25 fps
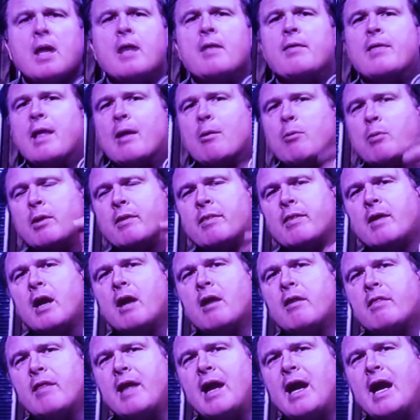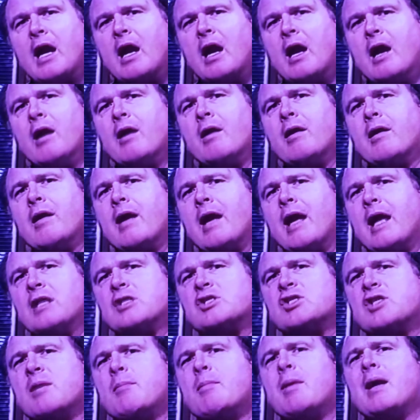That when they're there, and
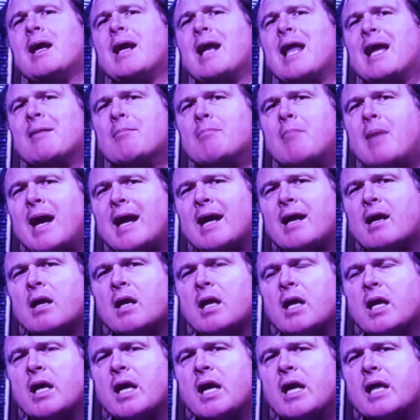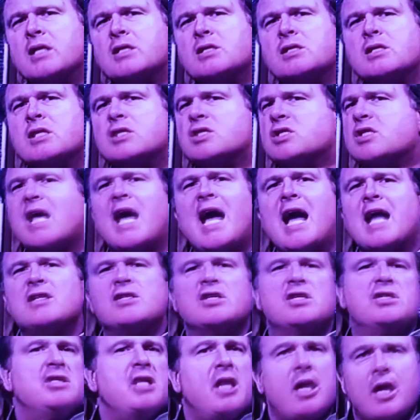somebody like Michael Hayes decides
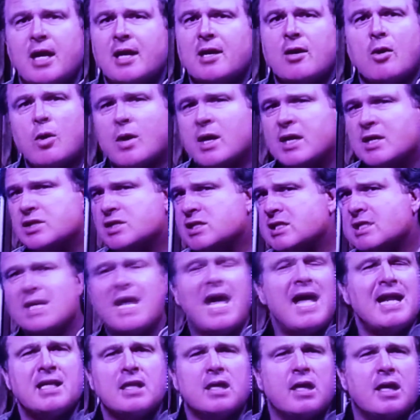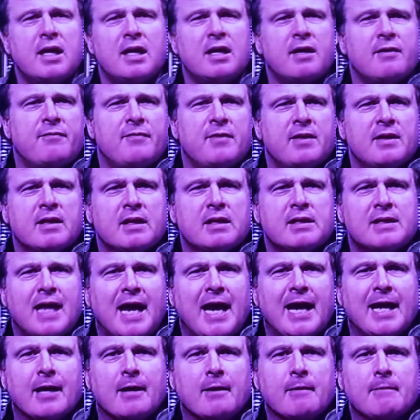that Terry Gordy's not going to defend the
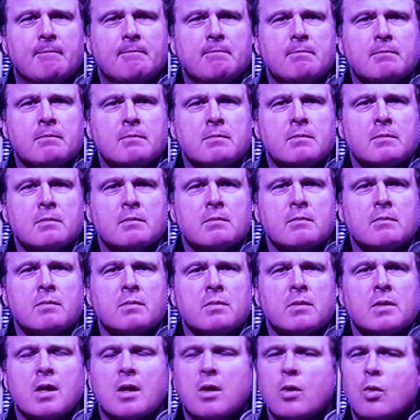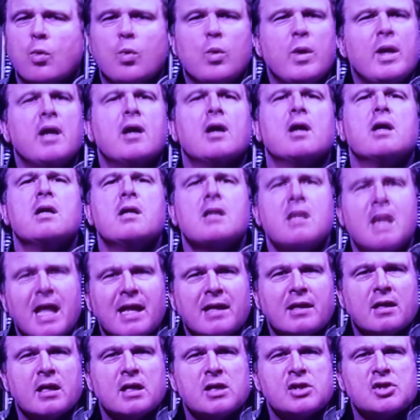title, we are
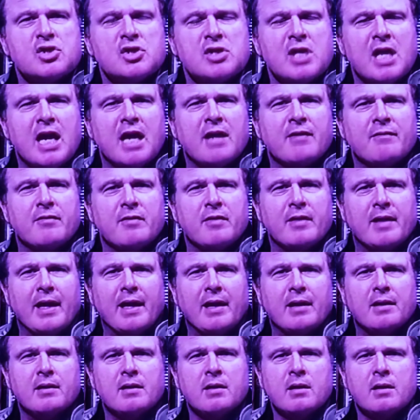not going to stand for that.